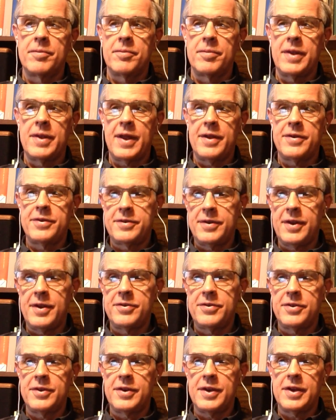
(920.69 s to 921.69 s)

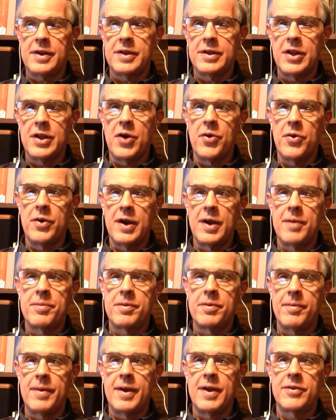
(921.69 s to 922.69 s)
Plasticity, lower and
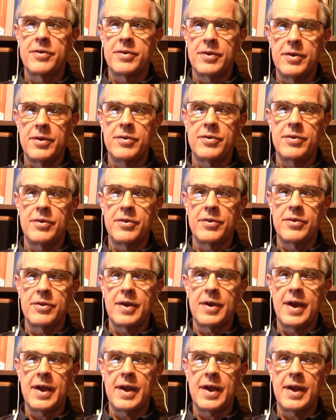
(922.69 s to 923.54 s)
upper bound solutions.